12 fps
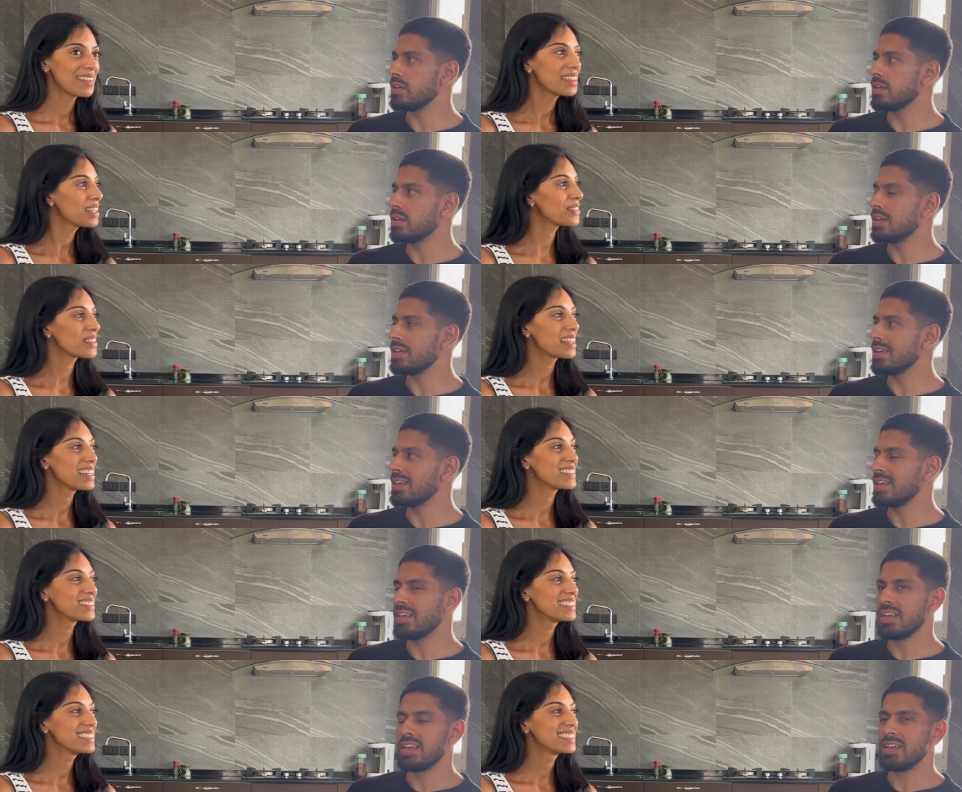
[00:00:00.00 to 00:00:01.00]
Speaker 1: can't think of a
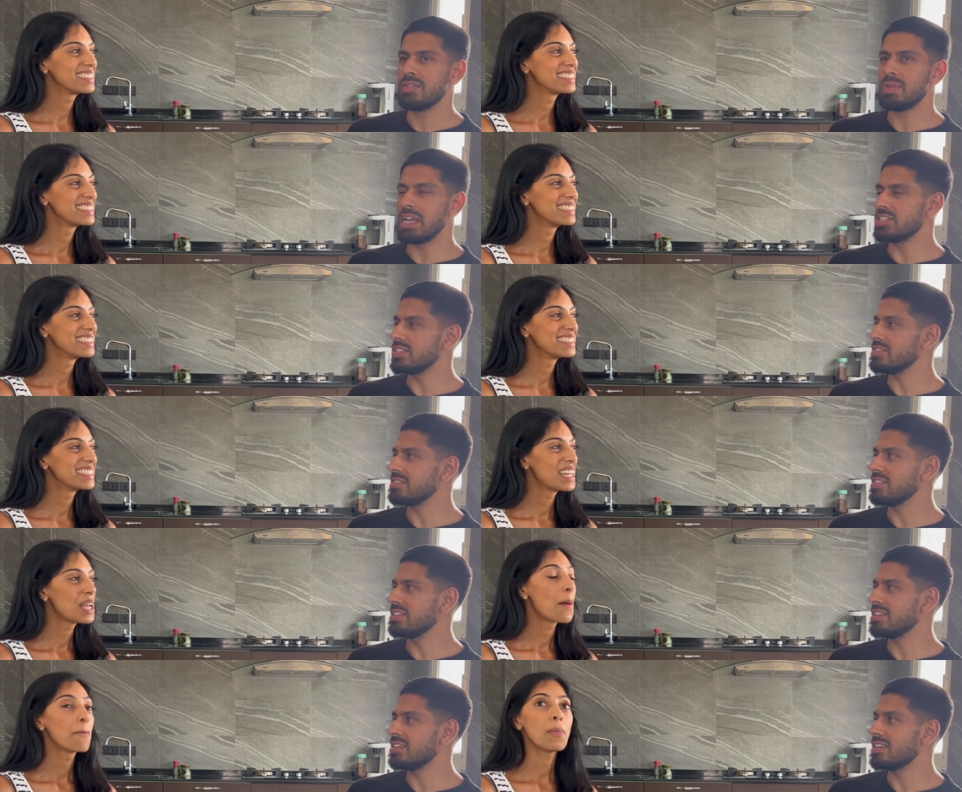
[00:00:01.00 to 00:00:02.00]
third one. Patience.
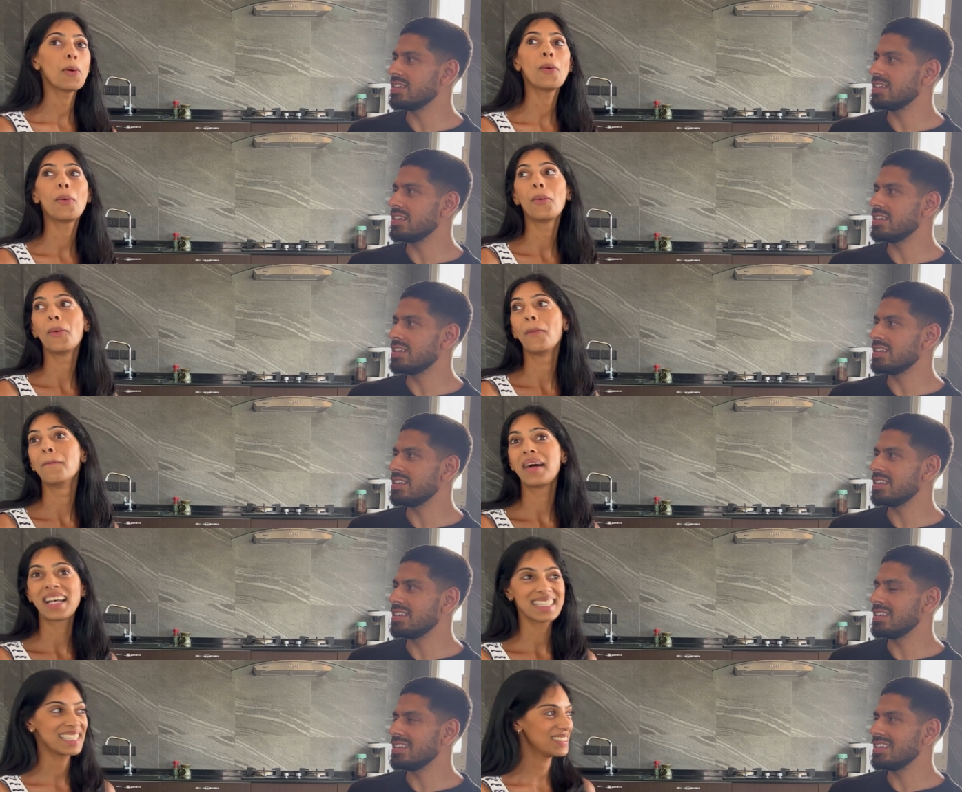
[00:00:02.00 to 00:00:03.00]
Oh,
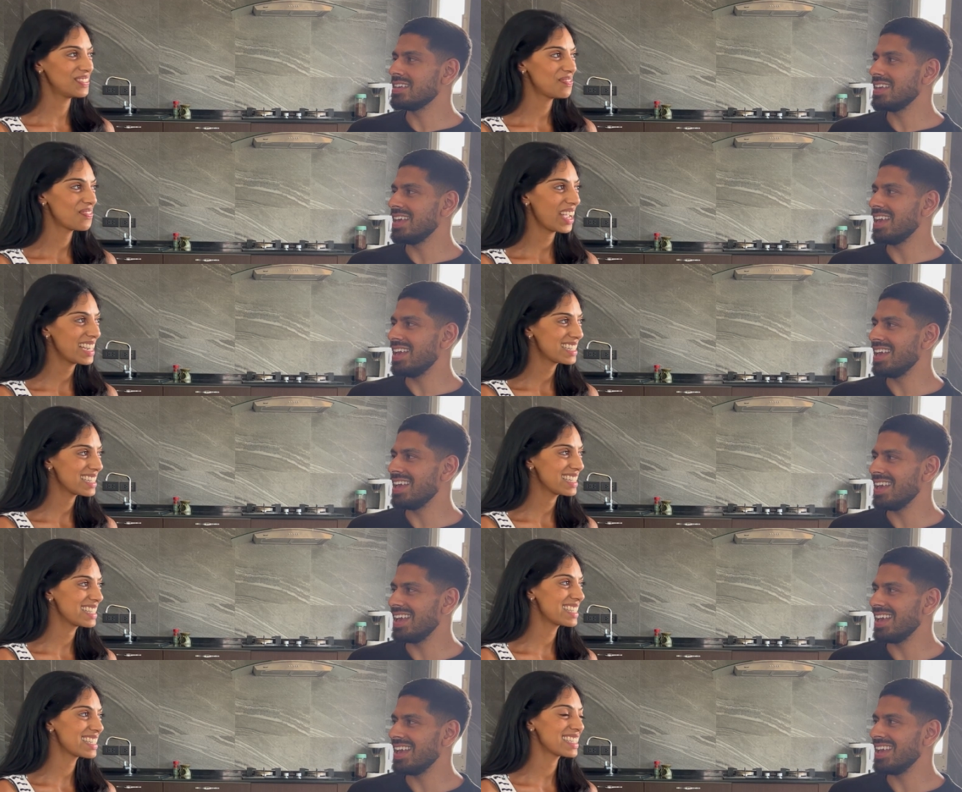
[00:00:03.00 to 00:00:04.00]
massive. Yeah.
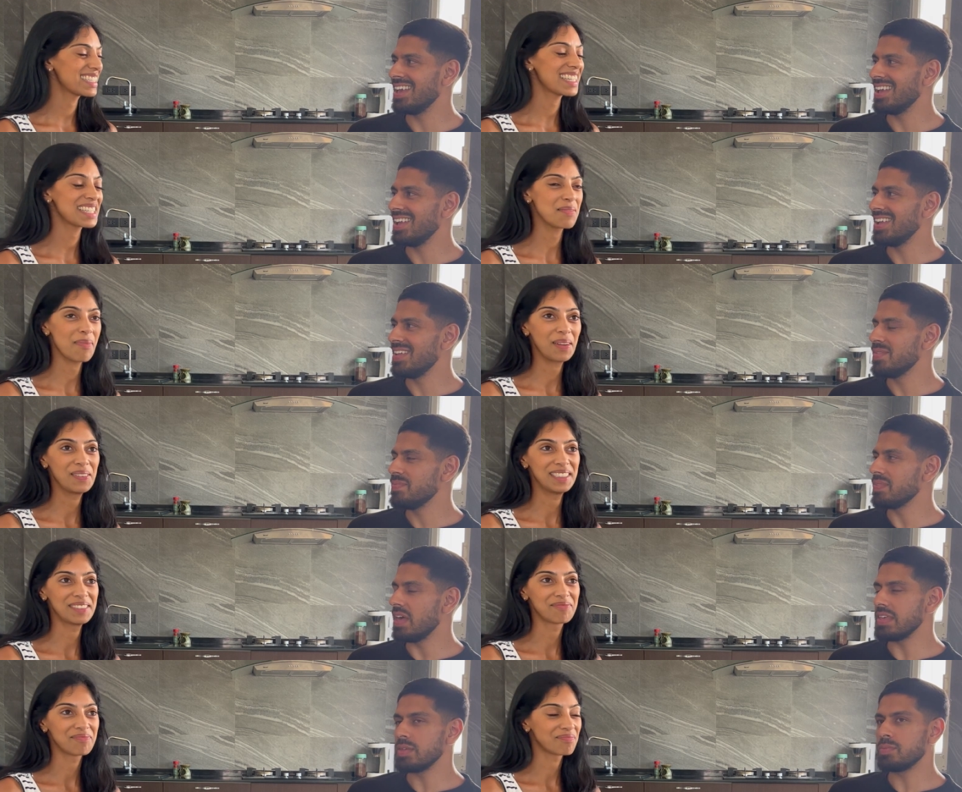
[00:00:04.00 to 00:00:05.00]
Patience. That's the big
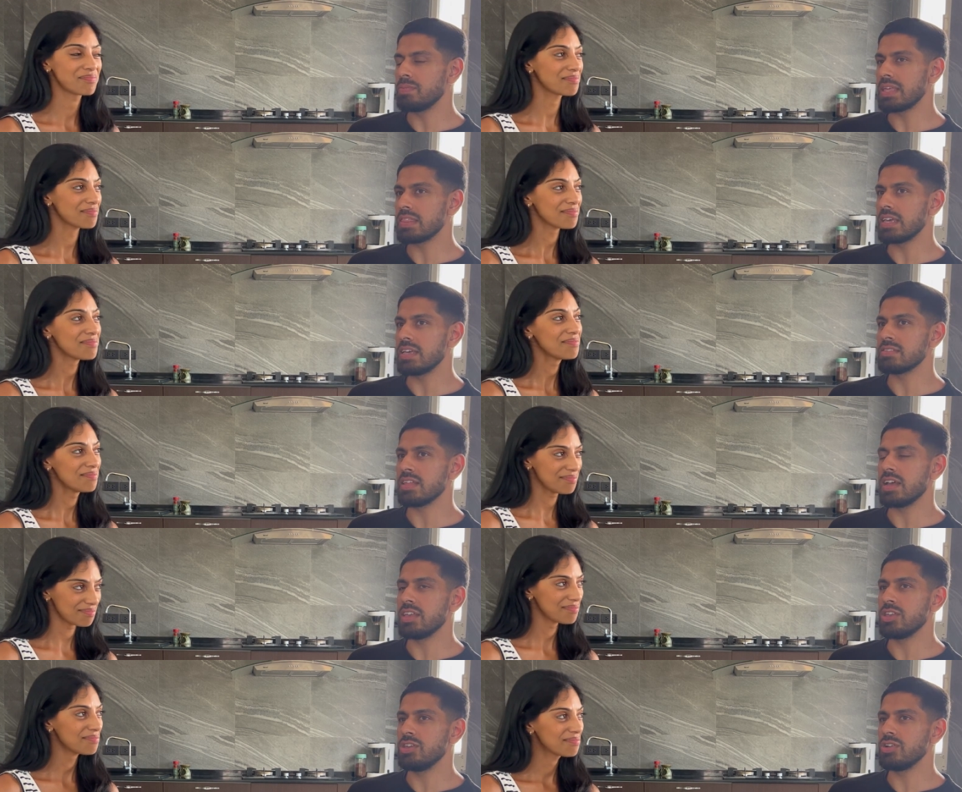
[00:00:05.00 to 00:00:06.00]
one. I think the big
Speaker 2: thing is
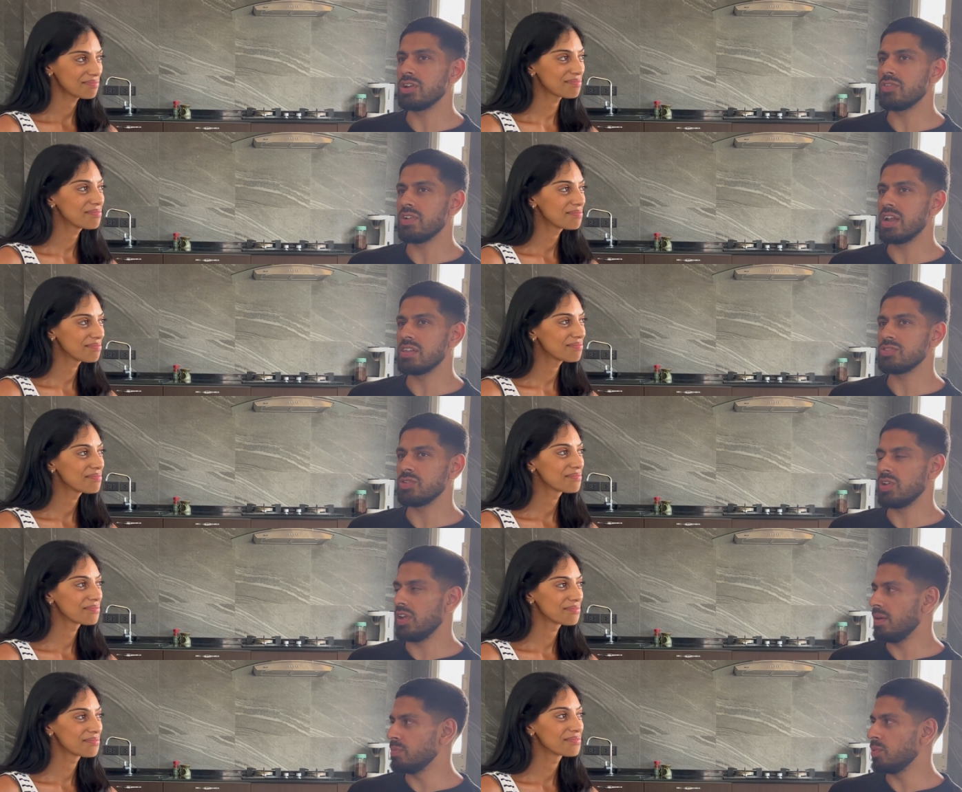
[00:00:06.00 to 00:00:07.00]
that you got to realize you're
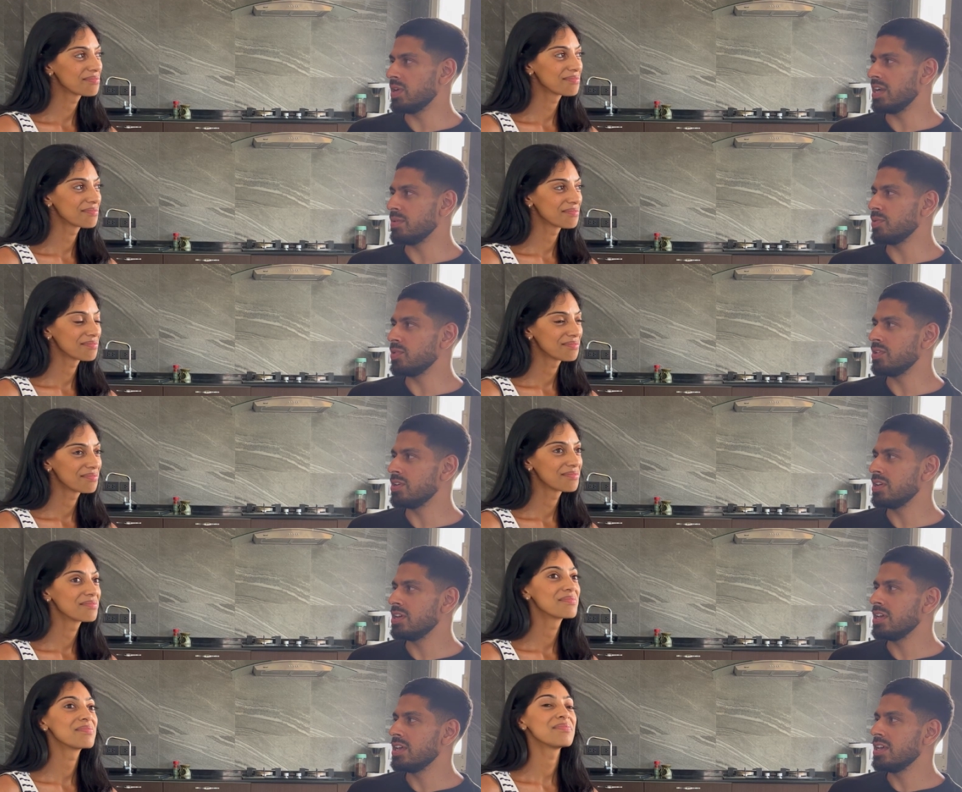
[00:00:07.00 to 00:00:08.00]
not number one anymore.
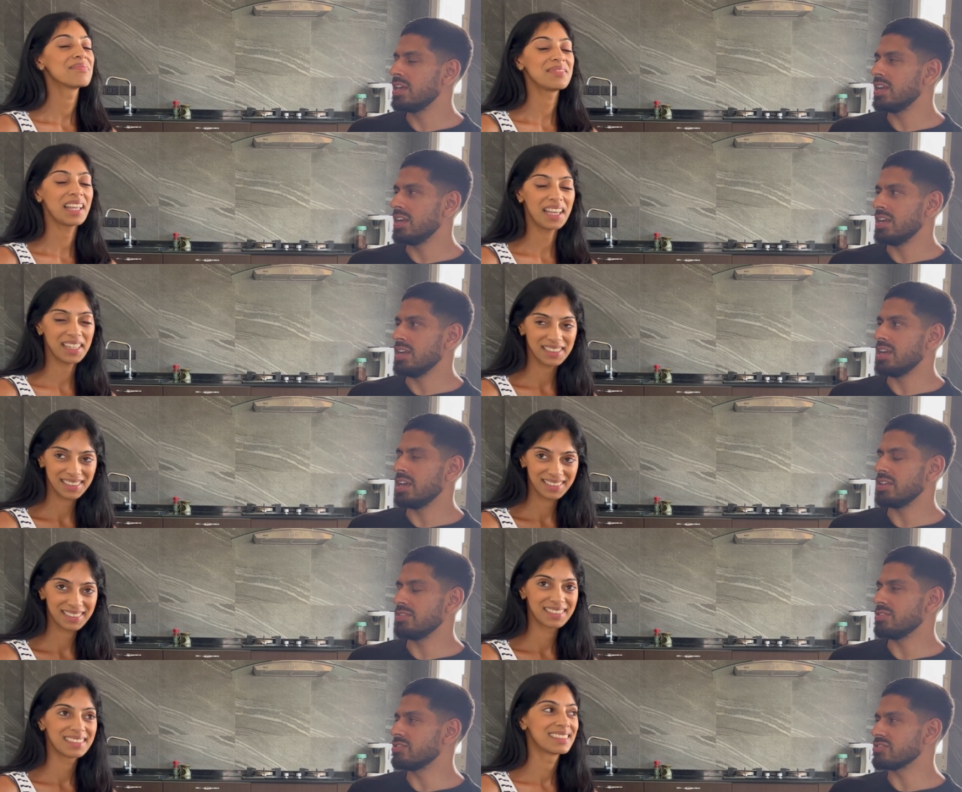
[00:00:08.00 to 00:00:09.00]
Yeah.
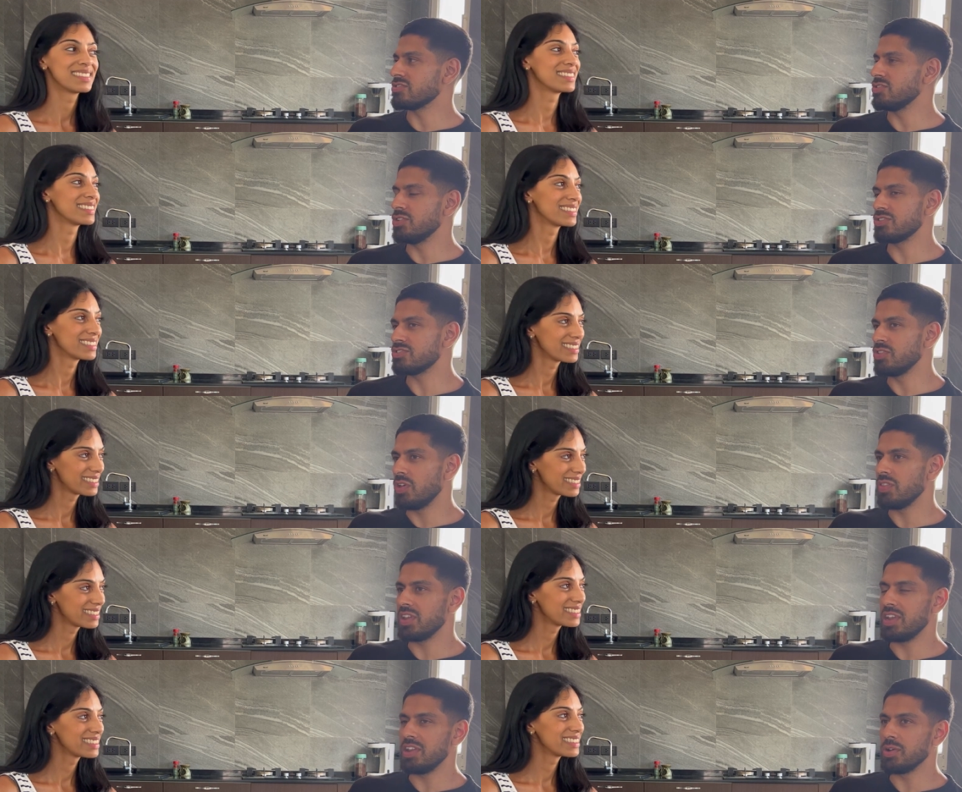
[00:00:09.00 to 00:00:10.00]
Like you're just you're just
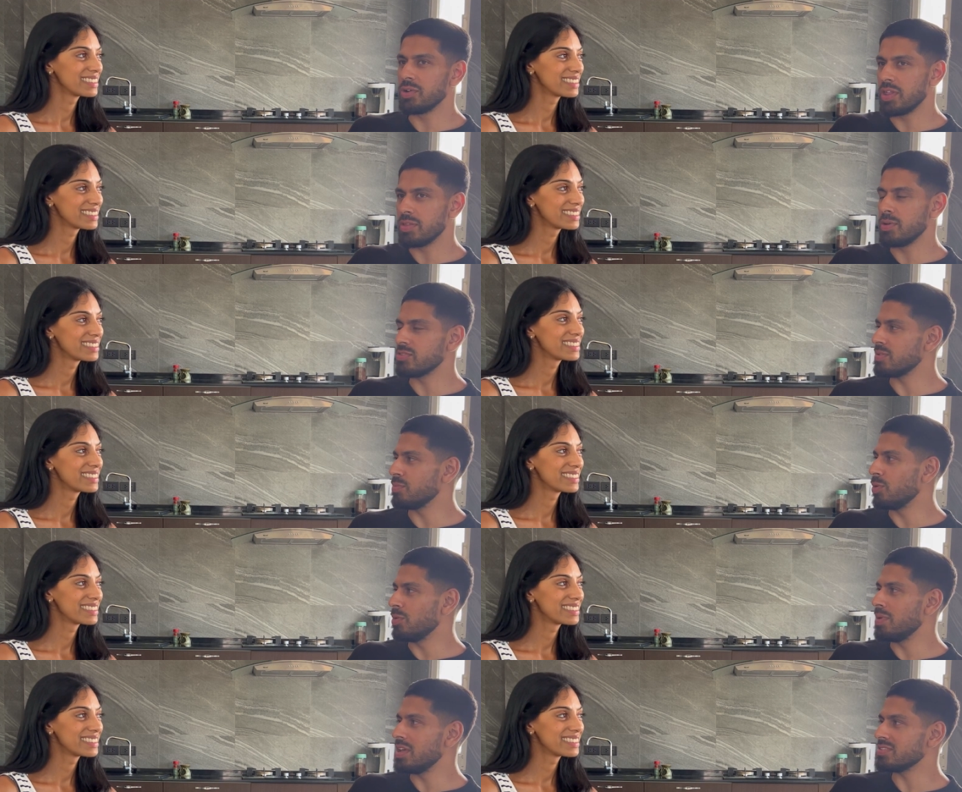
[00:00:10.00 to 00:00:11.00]
not the you're not the most
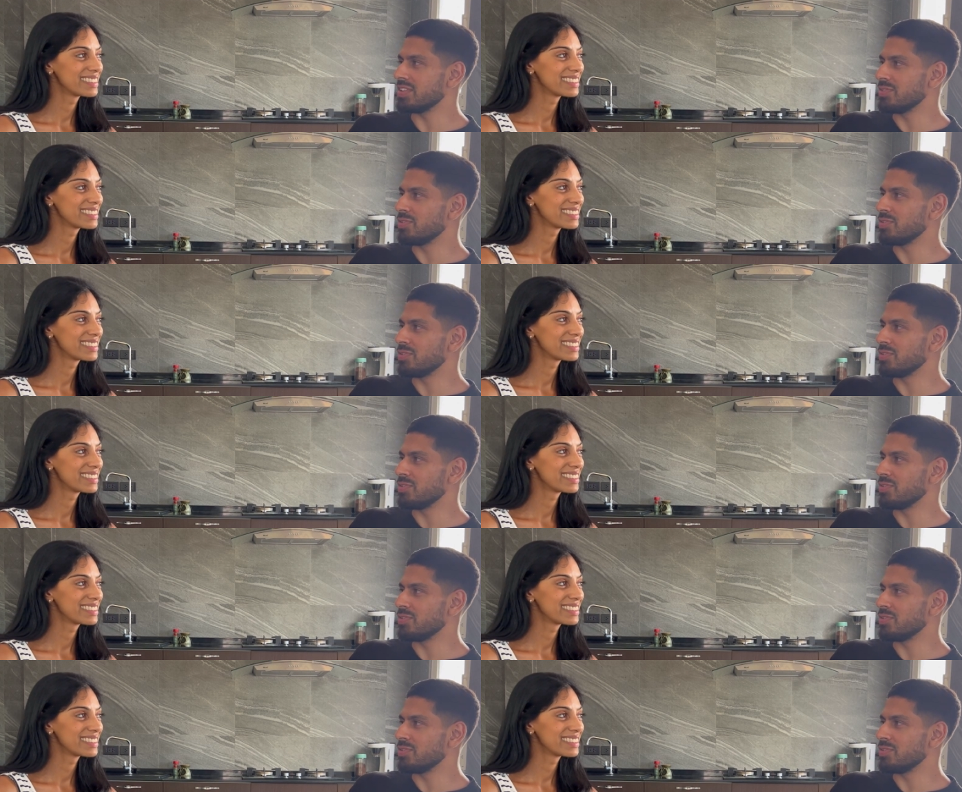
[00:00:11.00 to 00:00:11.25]
important person in the